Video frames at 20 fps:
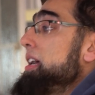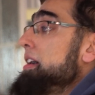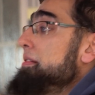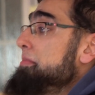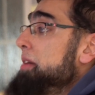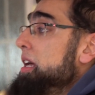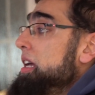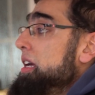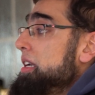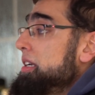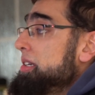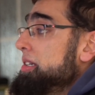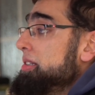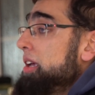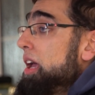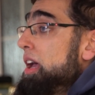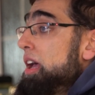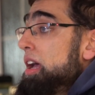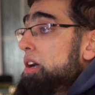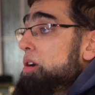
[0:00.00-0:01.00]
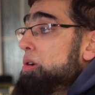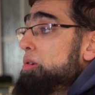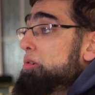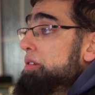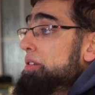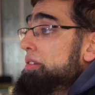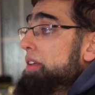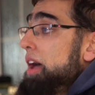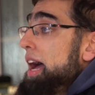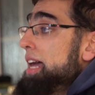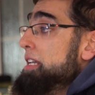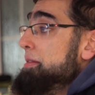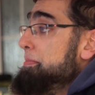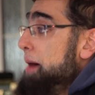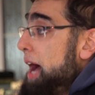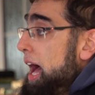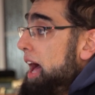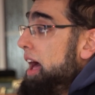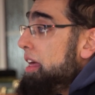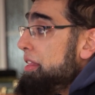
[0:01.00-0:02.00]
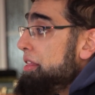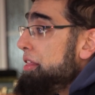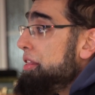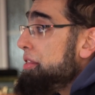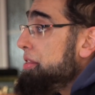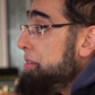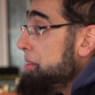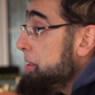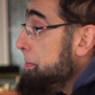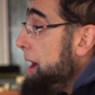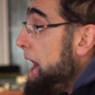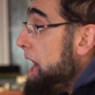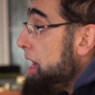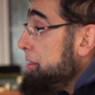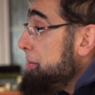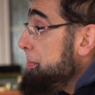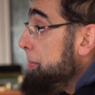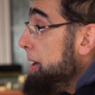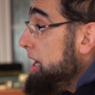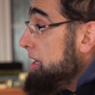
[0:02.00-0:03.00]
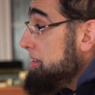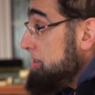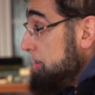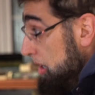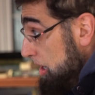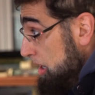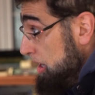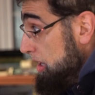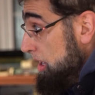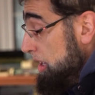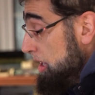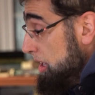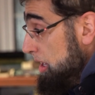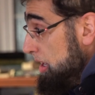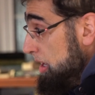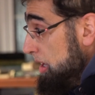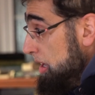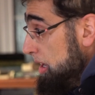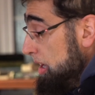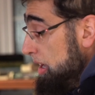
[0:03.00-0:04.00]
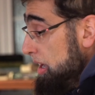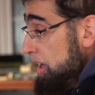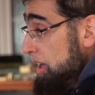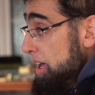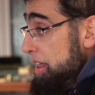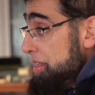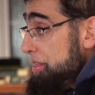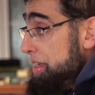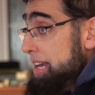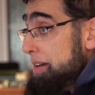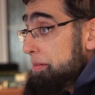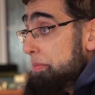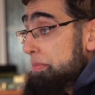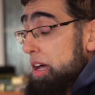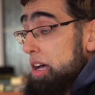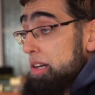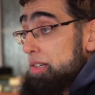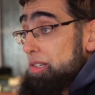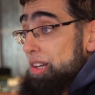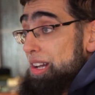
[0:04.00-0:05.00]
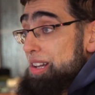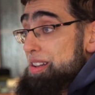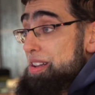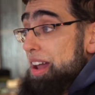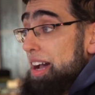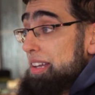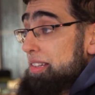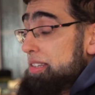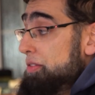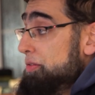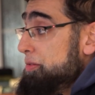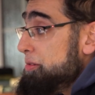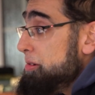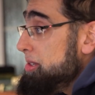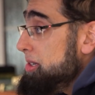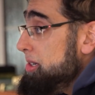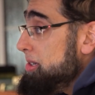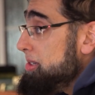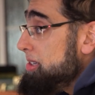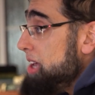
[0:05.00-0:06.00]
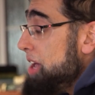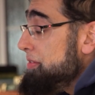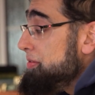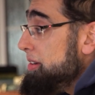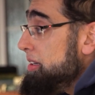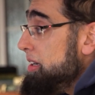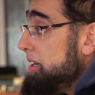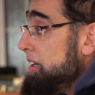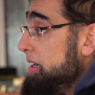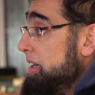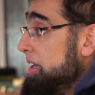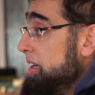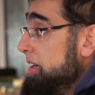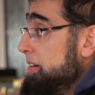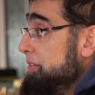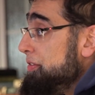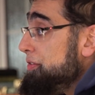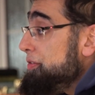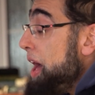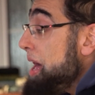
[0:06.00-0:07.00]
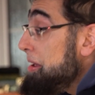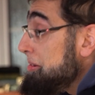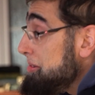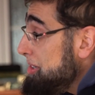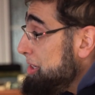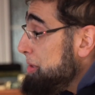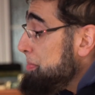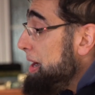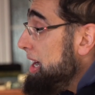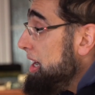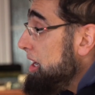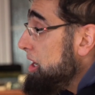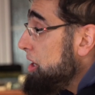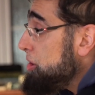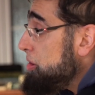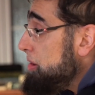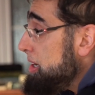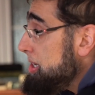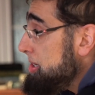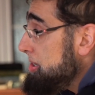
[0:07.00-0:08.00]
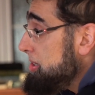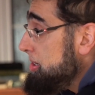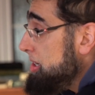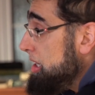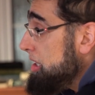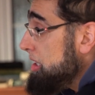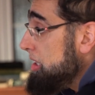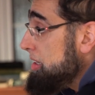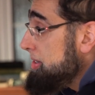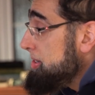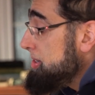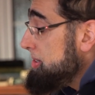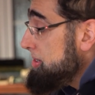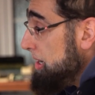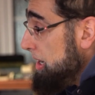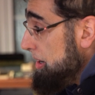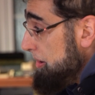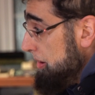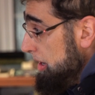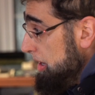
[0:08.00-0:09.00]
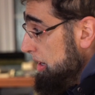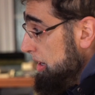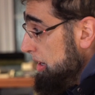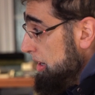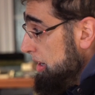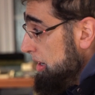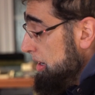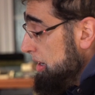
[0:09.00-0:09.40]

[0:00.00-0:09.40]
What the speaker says: emerged called Al-Ba'ath, the Ba'ath Party. They emerged in 1947, founded by a Christian Syrian.